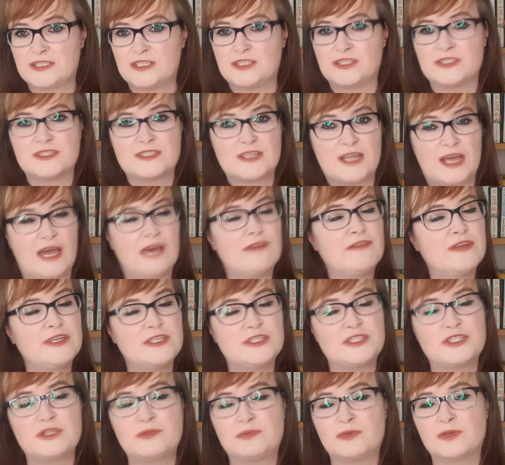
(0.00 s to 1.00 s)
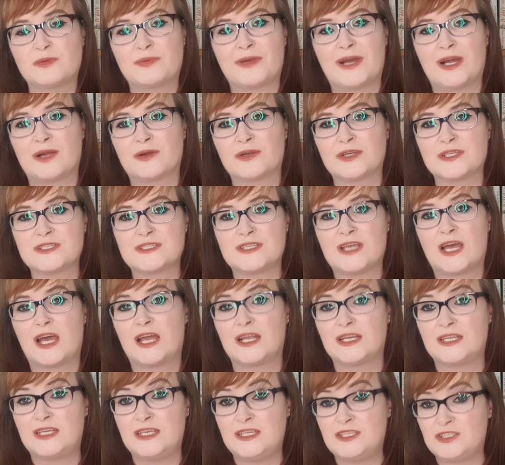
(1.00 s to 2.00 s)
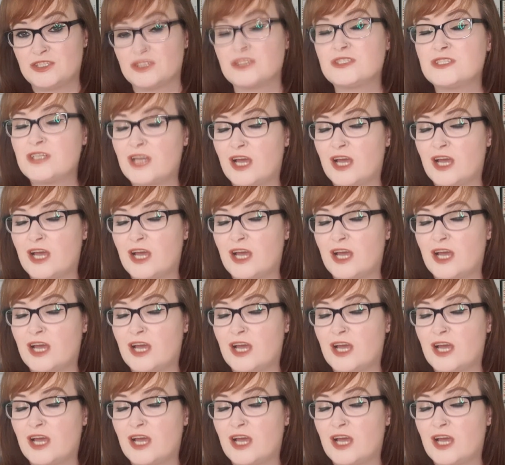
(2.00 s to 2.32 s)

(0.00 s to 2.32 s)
He doesn't have any superpowers and he doesn't